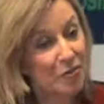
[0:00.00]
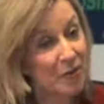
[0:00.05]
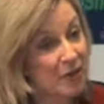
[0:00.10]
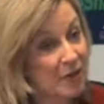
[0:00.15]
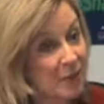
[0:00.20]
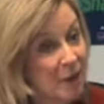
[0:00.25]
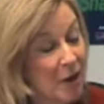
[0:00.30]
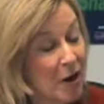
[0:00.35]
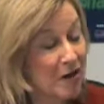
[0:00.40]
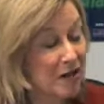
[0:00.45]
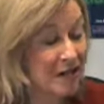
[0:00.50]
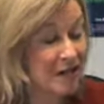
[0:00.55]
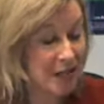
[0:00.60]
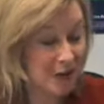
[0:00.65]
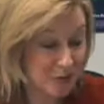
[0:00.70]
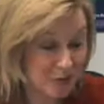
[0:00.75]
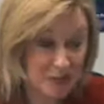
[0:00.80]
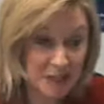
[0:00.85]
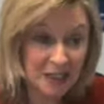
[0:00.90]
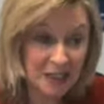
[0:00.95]
but the part that they
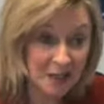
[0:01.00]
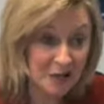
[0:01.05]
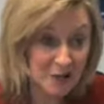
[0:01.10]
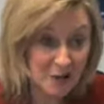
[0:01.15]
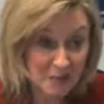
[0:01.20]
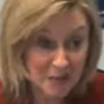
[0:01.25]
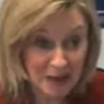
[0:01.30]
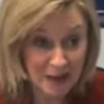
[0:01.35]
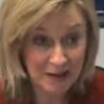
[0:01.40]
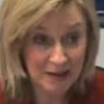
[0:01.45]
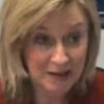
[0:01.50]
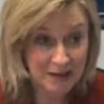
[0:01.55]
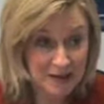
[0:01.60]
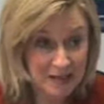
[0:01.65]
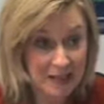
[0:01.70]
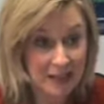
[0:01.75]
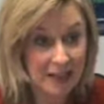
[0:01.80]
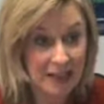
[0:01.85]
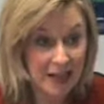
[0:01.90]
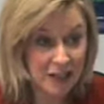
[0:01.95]
really know about is
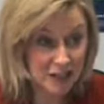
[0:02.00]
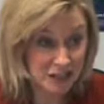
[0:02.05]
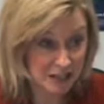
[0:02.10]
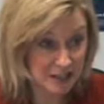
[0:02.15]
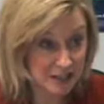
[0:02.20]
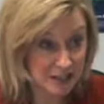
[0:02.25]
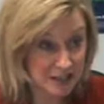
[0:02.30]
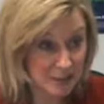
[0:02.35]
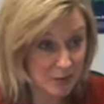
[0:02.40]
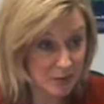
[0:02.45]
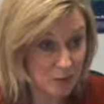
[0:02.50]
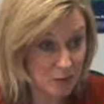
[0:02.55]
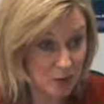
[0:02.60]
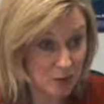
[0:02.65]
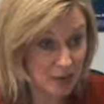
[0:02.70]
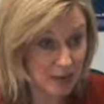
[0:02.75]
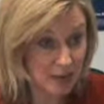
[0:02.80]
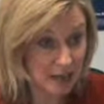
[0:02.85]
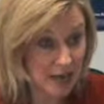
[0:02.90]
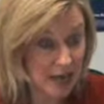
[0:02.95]
the elections
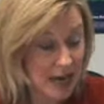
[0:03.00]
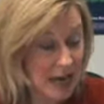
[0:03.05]
work.